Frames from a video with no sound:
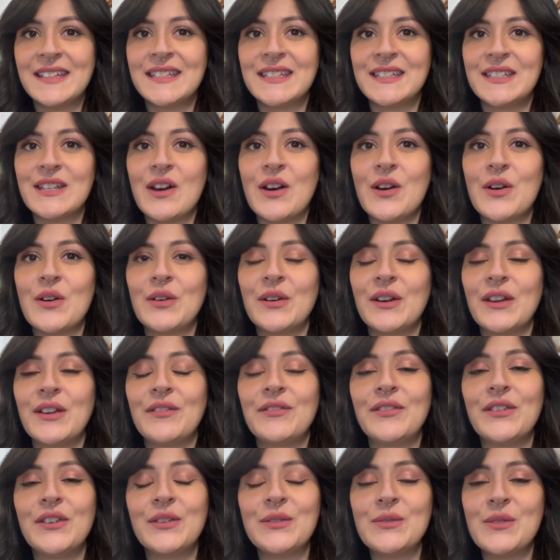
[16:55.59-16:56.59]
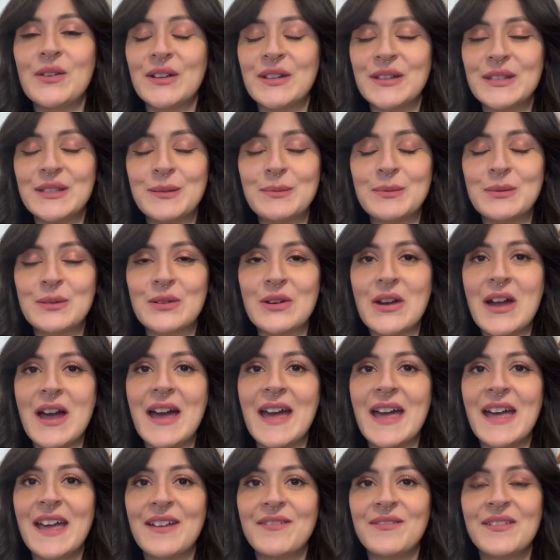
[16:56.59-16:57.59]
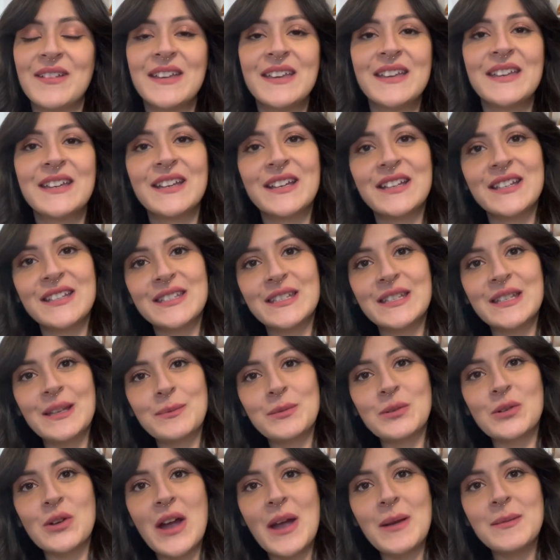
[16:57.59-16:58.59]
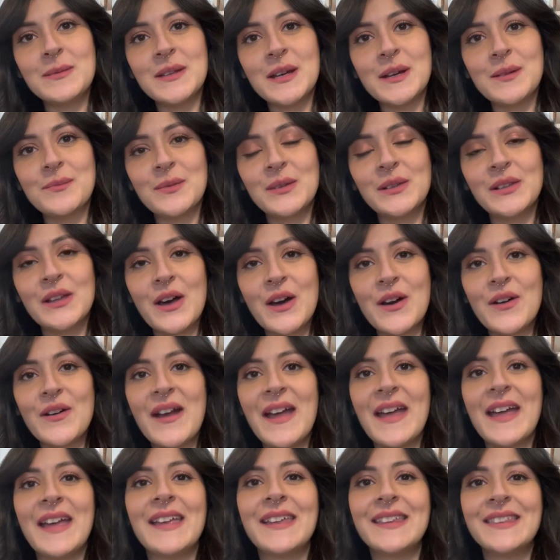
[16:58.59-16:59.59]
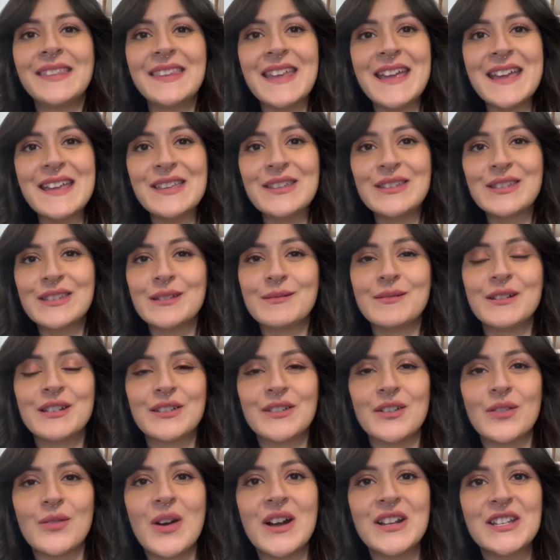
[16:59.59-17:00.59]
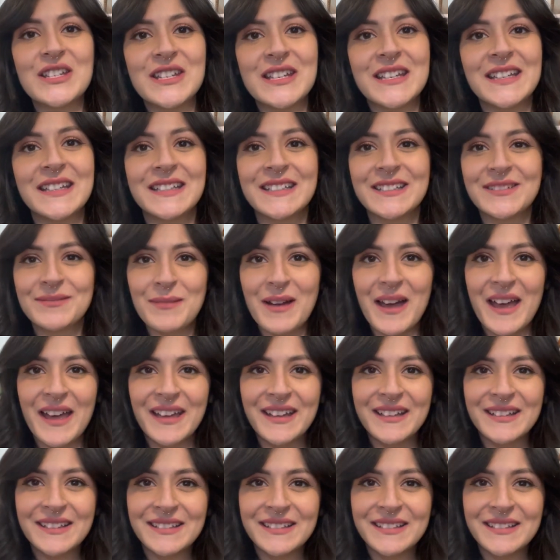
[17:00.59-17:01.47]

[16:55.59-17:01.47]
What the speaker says: So if you want to subscribe, you can subscribe down below. And thank you so much for watching. Bye.